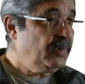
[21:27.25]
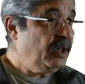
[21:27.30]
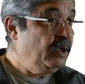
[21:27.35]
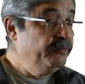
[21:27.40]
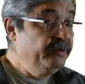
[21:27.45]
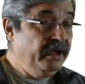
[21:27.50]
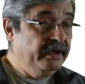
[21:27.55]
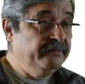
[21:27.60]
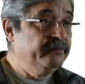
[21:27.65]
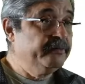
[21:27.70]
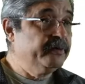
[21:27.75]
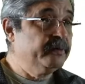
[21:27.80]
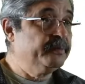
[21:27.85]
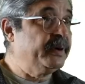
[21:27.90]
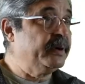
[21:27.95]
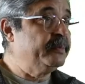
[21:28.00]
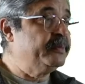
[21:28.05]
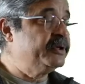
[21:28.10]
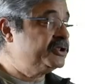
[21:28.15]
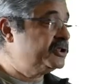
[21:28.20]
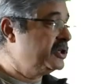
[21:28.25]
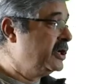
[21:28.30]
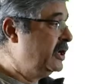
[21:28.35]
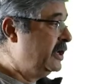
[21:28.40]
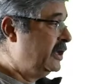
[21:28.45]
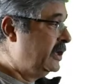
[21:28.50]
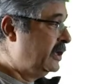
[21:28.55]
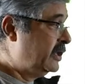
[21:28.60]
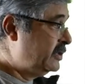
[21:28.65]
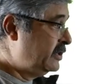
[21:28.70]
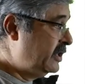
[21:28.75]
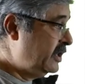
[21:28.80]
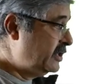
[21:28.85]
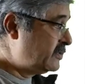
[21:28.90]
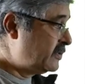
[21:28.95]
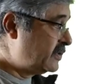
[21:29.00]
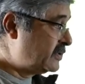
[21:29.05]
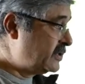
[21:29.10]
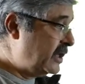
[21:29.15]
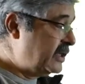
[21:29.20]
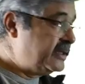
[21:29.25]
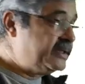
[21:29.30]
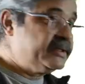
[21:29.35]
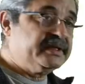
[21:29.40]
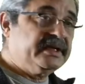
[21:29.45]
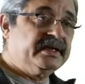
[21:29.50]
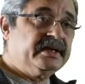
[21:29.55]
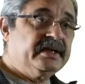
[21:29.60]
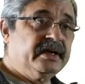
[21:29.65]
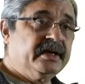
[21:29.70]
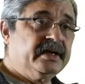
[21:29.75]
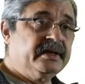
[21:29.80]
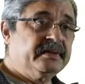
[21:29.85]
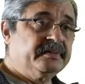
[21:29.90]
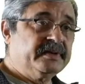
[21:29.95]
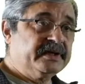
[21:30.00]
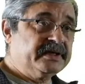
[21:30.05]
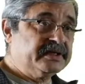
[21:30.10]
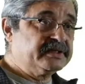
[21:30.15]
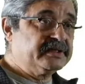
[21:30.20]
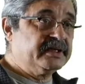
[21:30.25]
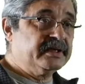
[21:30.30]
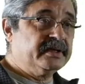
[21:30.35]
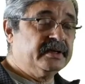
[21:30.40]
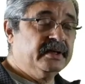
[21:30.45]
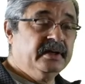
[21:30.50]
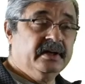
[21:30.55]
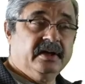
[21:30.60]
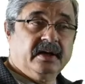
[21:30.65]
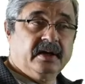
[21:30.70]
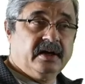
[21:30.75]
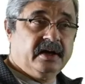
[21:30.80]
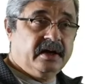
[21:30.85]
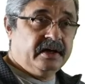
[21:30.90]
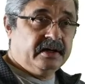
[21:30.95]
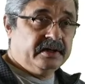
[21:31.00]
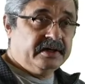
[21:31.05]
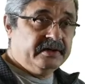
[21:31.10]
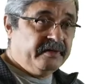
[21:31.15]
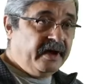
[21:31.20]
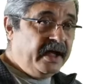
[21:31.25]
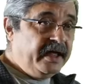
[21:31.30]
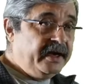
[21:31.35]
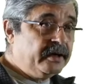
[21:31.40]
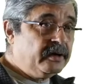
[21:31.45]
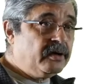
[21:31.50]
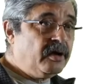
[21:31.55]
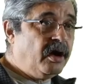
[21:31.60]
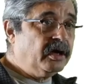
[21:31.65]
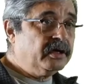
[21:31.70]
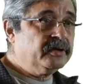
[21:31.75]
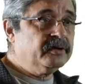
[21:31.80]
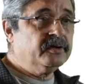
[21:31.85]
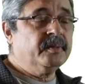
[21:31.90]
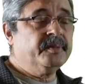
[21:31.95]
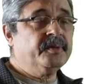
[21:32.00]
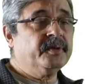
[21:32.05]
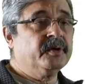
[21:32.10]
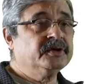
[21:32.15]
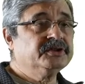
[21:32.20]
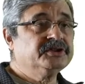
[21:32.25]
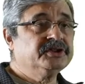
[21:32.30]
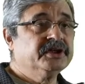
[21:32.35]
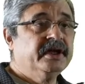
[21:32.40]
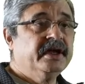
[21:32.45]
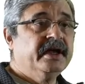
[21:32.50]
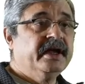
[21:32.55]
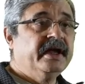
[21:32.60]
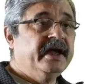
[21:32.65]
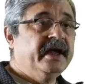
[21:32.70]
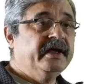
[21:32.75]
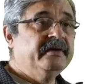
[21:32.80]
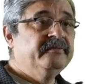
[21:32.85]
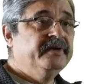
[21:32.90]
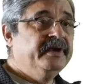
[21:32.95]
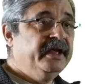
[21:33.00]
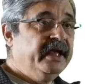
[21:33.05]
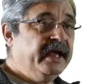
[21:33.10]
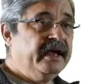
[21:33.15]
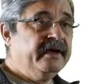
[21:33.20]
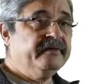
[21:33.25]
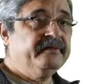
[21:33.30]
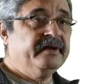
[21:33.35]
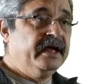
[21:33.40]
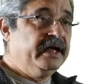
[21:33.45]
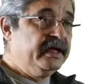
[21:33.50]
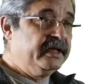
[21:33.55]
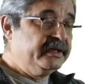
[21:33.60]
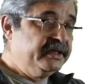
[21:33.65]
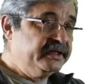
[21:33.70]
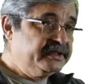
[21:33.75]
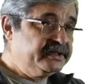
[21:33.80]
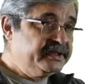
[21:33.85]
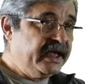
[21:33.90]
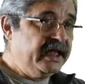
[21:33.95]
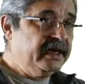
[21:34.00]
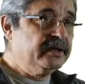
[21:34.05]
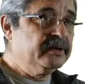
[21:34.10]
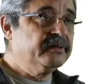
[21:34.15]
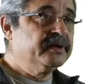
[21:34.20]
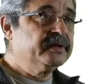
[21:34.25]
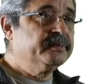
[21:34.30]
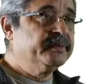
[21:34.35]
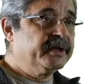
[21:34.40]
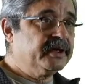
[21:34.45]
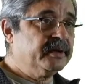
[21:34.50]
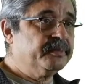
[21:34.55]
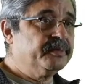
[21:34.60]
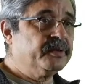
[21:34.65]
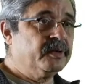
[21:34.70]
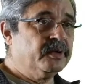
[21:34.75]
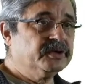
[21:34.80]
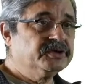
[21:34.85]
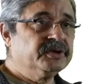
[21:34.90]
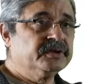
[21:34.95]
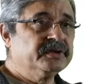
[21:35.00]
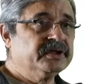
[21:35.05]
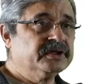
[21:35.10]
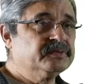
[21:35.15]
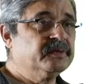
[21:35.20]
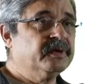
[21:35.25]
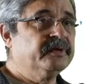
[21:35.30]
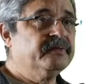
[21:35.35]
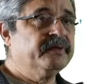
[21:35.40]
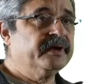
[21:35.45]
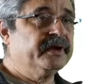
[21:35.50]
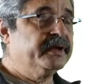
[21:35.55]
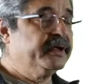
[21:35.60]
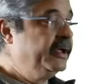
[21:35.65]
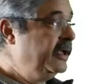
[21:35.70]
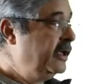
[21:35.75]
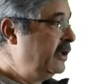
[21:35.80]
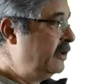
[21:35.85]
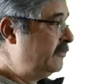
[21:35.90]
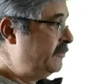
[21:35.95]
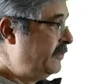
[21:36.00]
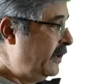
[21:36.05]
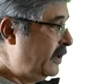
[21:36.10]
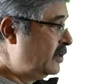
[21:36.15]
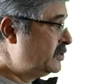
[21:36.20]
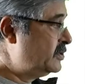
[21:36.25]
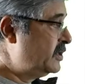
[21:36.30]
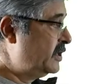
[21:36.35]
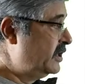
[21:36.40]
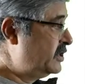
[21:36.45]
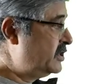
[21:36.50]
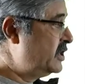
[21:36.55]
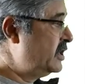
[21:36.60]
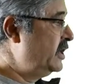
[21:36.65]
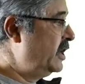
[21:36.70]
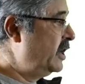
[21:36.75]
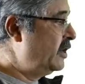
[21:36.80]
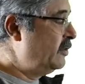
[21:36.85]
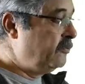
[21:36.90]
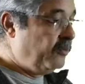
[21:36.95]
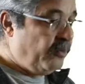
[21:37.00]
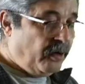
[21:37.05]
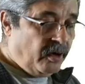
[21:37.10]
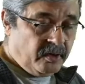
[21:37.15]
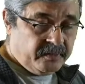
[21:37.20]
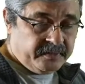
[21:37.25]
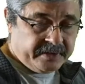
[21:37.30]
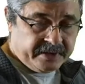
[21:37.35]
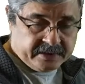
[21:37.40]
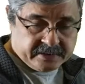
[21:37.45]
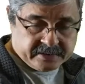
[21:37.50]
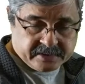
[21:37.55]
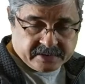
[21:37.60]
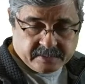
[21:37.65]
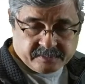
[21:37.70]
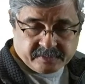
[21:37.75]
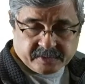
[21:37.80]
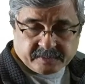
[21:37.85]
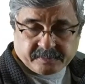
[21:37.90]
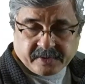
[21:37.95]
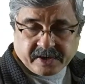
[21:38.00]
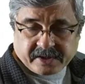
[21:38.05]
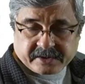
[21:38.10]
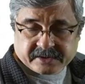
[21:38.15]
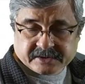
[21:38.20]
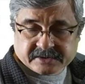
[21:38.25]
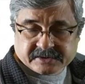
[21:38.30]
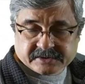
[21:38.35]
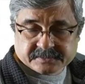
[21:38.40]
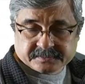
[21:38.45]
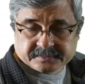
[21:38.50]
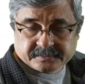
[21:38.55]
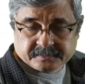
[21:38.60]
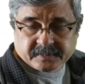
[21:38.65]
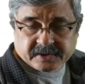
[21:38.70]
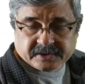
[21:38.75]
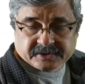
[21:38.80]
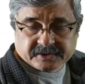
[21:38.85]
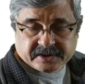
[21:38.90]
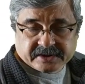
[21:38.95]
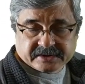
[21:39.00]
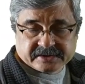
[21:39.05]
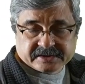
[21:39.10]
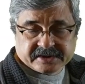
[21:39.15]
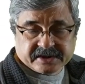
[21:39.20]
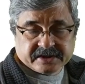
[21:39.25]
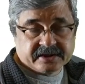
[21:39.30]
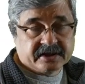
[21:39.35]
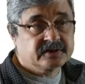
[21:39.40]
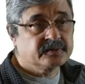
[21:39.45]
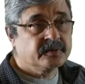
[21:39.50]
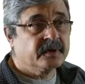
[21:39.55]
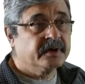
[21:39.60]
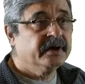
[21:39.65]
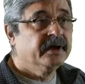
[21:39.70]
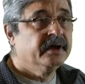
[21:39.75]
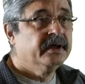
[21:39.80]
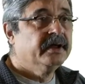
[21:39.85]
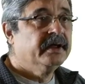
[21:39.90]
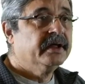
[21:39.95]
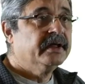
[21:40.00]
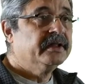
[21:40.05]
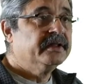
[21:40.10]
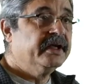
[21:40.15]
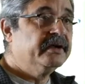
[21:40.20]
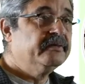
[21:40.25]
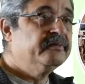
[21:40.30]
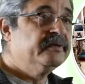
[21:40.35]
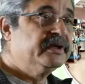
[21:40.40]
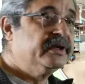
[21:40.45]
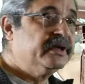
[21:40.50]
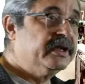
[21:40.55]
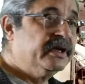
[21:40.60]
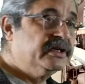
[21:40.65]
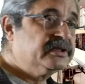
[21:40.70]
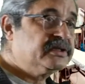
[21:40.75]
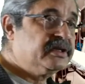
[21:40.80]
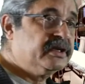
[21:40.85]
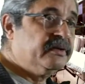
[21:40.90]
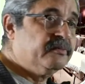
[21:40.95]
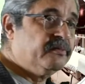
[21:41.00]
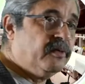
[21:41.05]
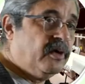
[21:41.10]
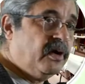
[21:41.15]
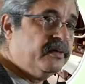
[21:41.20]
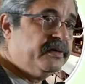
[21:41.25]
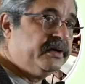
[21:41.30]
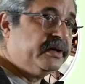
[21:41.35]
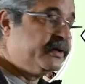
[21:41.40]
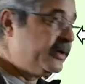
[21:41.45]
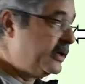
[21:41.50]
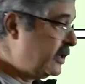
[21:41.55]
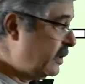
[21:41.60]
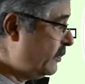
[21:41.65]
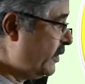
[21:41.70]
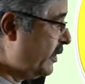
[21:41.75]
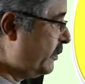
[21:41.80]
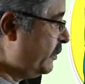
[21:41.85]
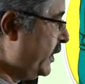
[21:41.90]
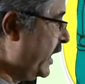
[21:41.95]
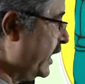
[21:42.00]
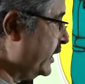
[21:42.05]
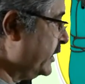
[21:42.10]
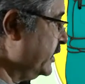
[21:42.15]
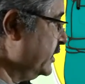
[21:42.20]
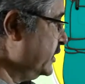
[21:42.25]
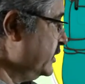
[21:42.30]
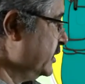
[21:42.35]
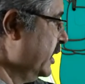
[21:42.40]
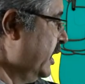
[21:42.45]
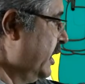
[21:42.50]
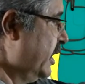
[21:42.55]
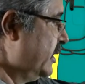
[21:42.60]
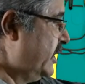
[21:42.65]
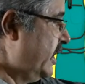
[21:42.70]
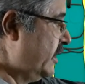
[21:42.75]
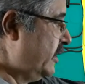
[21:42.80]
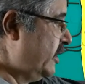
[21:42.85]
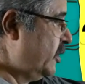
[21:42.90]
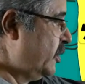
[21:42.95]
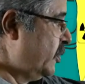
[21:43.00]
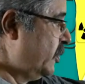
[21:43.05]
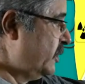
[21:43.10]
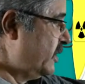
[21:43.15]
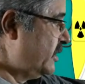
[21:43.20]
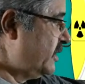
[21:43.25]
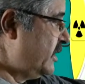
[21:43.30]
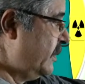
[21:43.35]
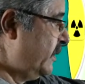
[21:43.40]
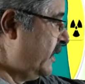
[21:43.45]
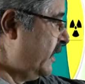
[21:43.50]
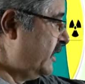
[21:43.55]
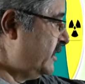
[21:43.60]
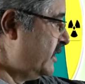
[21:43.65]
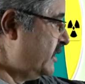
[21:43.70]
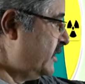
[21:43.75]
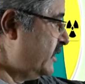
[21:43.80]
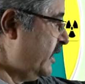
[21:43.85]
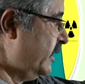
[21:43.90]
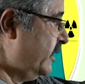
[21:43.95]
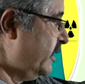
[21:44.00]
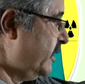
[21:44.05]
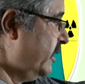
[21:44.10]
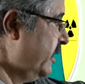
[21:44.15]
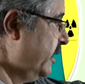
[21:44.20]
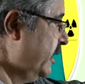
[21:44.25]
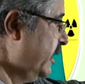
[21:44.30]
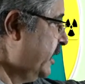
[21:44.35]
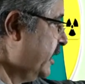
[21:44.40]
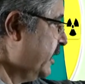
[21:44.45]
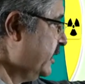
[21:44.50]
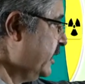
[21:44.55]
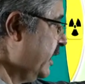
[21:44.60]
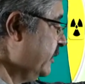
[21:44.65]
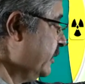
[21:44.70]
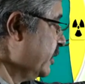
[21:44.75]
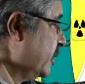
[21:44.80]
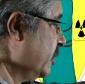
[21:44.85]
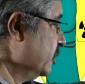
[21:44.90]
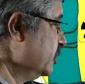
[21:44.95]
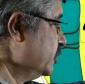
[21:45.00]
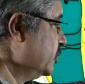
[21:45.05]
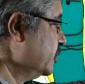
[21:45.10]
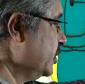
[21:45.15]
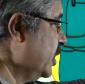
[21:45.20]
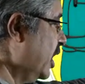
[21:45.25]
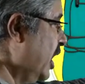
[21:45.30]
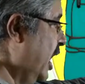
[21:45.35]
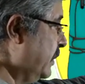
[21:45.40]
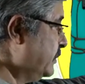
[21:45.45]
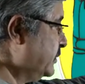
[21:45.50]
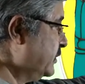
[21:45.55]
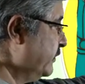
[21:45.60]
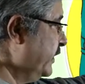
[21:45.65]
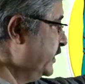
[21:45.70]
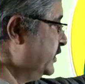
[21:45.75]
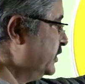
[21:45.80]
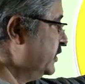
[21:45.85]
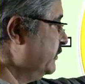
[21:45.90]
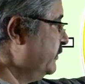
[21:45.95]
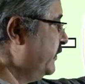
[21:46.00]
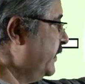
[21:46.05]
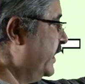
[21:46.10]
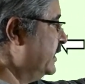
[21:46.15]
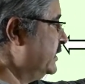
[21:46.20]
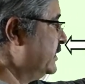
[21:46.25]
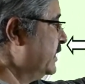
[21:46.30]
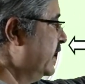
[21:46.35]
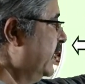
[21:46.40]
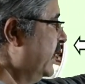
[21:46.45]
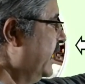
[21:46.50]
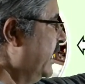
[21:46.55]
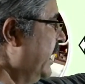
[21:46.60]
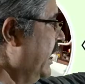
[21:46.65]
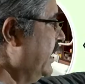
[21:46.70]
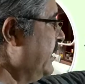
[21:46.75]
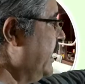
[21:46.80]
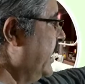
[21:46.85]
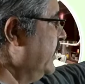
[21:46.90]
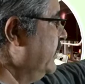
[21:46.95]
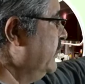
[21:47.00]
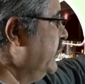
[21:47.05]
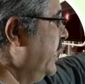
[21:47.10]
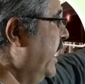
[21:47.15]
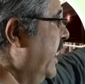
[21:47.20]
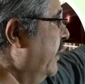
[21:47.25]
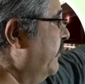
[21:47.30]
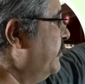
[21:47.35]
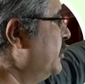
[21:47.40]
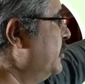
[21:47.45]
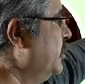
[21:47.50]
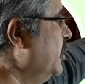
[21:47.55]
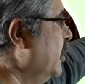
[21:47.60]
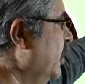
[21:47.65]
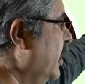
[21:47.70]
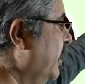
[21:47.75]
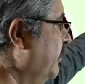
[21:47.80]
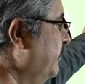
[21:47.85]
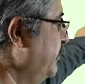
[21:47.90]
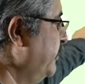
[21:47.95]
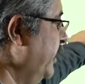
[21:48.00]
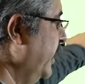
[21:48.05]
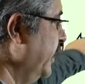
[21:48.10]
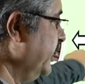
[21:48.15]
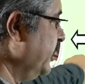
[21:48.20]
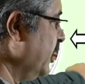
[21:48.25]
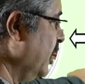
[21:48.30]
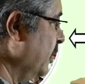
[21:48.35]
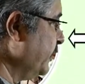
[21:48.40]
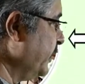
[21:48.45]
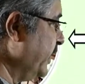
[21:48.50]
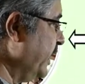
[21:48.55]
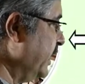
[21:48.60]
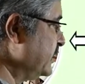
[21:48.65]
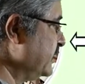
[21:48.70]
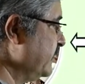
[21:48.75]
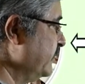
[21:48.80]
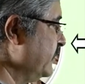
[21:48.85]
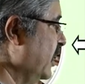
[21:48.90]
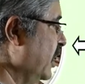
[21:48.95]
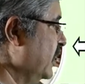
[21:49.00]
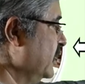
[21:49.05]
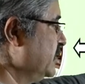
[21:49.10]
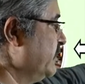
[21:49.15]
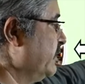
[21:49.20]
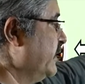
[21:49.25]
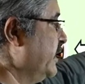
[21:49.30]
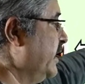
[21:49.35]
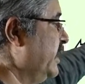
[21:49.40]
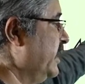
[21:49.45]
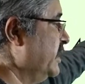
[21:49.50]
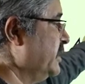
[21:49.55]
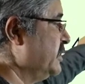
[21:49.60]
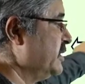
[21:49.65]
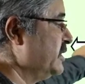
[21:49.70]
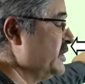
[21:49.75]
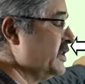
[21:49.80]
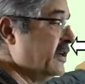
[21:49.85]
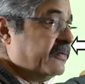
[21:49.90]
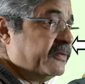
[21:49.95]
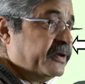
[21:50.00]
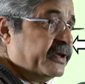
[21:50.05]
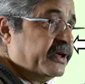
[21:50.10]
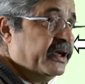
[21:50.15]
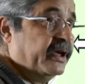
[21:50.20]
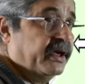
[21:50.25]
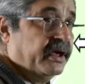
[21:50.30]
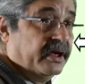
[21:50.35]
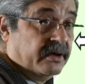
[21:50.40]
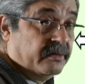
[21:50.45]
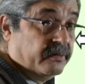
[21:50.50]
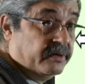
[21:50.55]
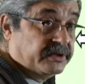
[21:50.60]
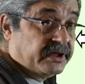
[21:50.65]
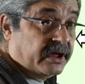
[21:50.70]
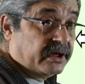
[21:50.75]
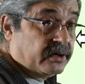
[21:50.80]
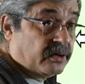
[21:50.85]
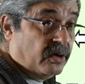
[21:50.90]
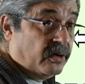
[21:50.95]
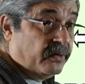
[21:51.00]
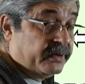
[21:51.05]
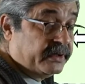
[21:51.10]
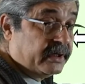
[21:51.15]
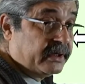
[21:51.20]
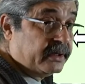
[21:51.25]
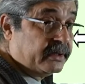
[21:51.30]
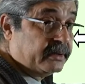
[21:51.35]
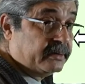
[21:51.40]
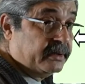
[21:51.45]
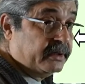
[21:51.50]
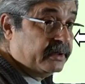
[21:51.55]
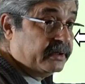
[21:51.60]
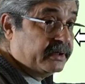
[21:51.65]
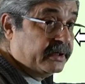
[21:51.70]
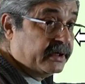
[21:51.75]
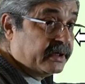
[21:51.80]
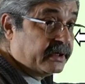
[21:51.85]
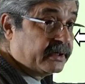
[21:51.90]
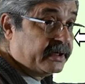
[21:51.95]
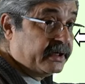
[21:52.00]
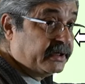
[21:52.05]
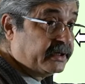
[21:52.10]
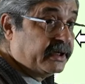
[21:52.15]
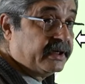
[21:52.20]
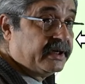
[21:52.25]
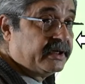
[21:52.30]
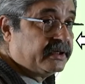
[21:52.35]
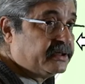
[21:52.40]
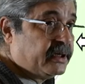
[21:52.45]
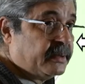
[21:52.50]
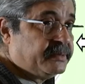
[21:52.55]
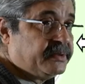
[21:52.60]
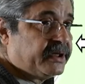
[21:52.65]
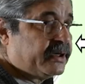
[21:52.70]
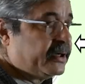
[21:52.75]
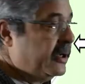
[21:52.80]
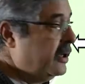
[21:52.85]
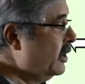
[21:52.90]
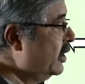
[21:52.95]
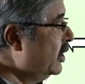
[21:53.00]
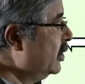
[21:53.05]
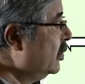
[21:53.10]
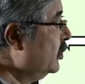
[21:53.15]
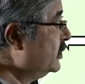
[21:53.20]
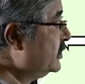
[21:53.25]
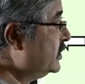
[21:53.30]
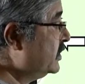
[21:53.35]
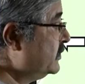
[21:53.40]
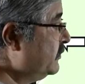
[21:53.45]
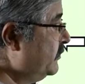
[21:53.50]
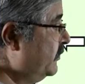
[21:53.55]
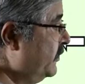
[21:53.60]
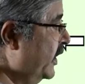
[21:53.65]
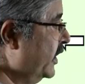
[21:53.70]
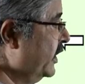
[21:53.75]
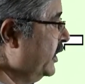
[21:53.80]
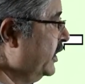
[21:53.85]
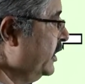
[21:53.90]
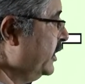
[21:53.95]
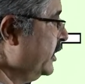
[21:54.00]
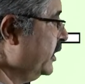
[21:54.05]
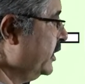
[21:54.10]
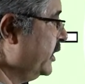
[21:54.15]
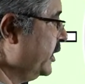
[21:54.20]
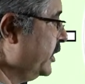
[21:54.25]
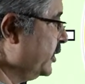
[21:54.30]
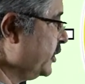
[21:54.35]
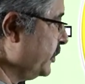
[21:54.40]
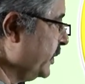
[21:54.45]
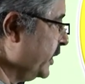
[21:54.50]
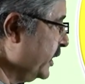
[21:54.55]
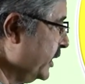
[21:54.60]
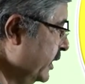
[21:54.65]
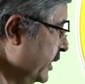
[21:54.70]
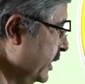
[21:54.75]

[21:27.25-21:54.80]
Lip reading: We have even published these results, and that is the divide and conquer approach, and we have this algorithmic approach on this one where fellows initially are involved in deliberate practice, as you can see in this one. They're initially involved in deliberate practice that they do in the simulation center, then they go through the observation phase, and then they have to know a very comprehensive knowledge of radiation safety, which I'll go in little detail and subject, which is very near and dear to me.